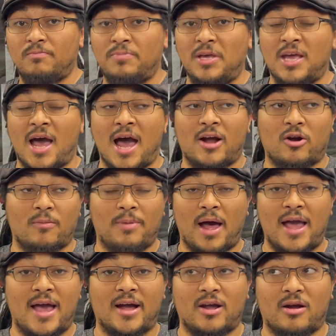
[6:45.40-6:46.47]
biak or
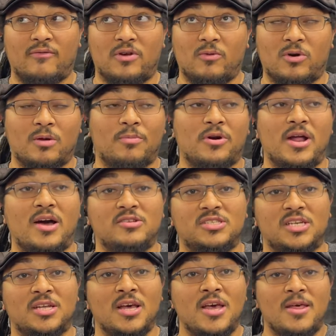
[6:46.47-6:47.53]
biak, however you want to pronounce
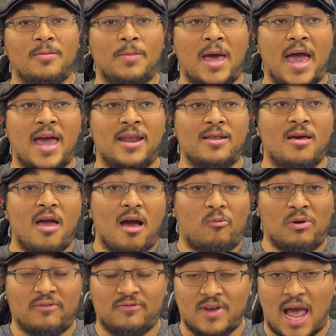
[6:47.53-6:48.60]
it, that
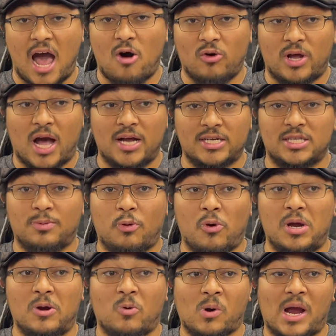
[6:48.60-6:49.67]
we've now gotten to the
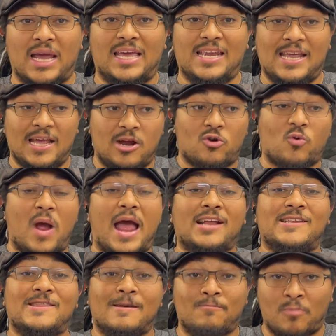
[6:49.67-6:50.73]
point where I can
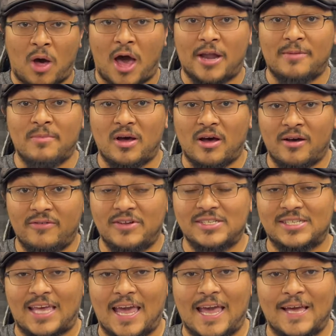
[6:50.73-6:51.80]
interact at the bottom of
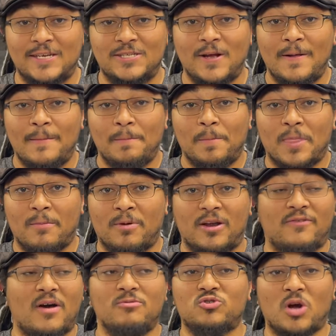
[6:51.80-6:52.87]
his cage. But if
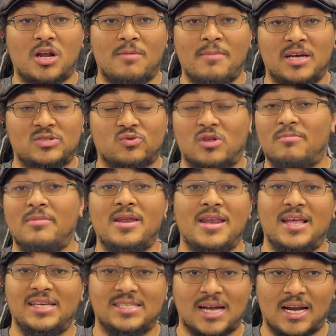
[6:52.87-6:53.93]
I'm trying to mess with him,
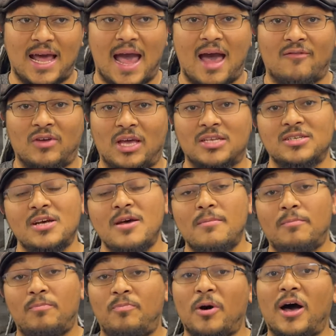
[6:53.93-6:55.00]
he's not having it.
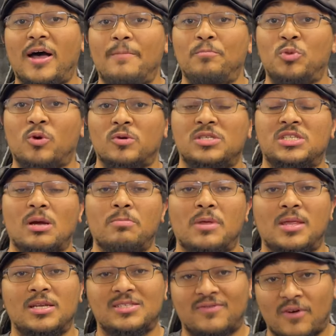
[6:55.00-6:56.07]
But there is
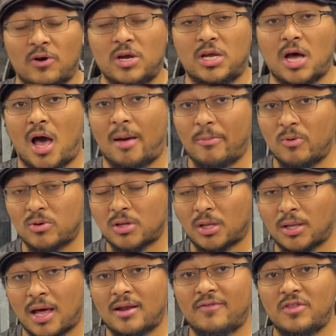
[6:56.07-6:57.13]
something that is very common with a
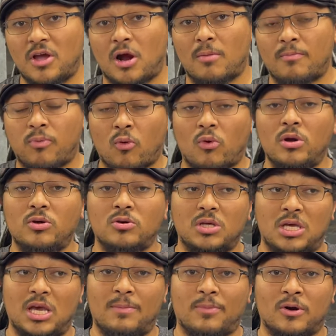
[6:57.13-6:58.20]
lot of the arboreal
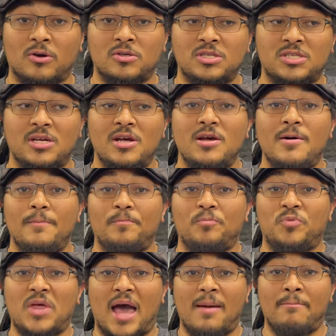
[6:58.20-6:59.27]
keepers
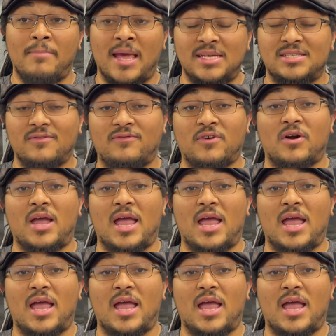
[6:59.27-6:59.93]
that makes it very